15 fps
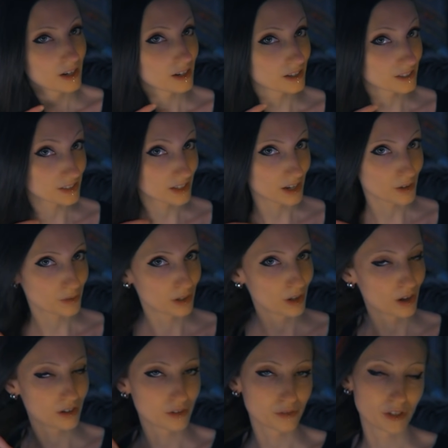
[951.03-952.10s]
because I have a
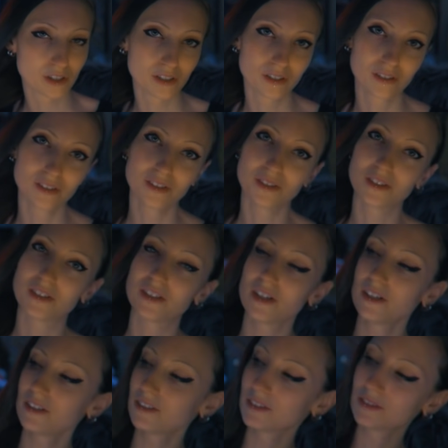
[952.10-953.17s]
lot of it, you see.
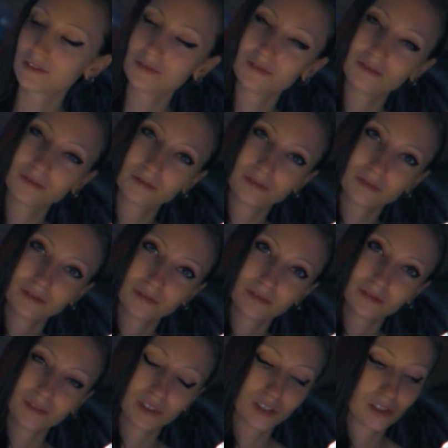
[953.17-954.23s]

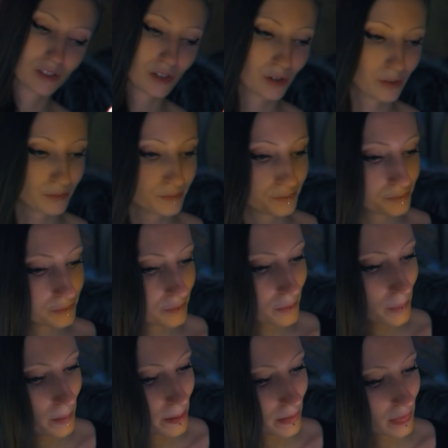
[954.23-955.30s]
So
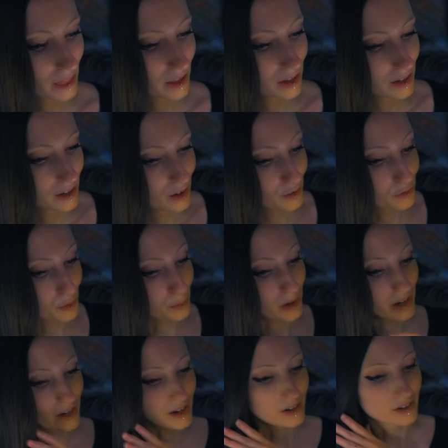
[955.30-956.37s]
for my
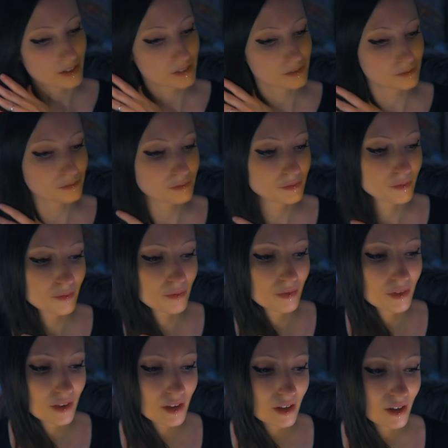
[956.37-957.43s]
hair,
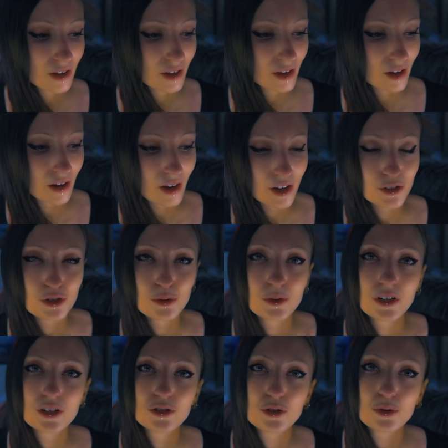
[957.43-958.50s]
I do what
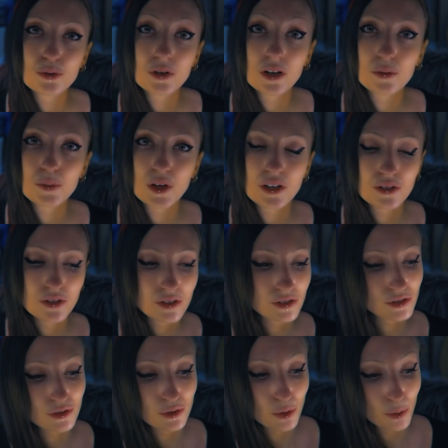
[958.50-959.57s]
I do when I make
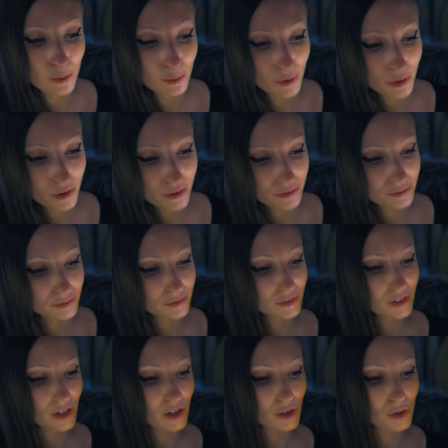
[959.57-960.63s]
soap.
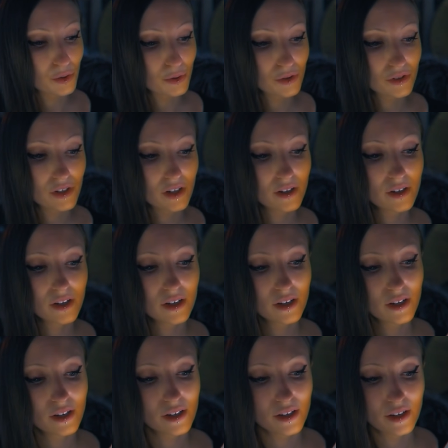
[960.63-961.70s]
I use
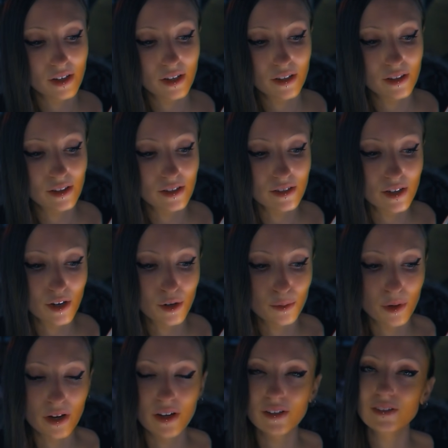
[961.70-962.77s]
these hair
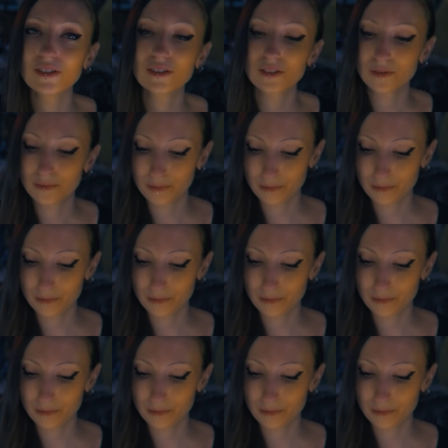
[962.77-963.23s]
bands.